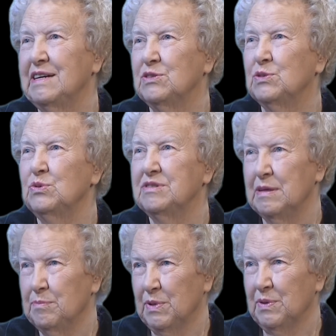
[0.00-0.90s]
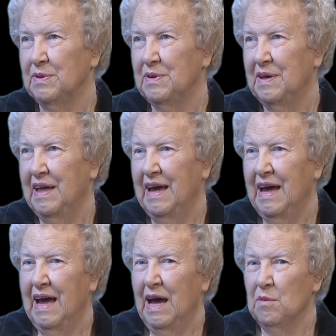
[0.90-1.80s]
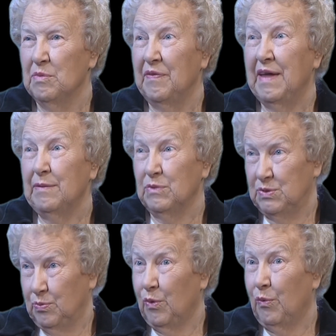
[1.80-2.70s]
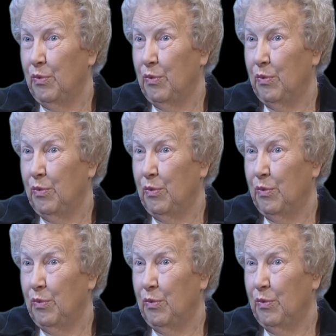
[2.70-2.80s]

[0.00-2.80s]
Cannon has taught thousands of people from across the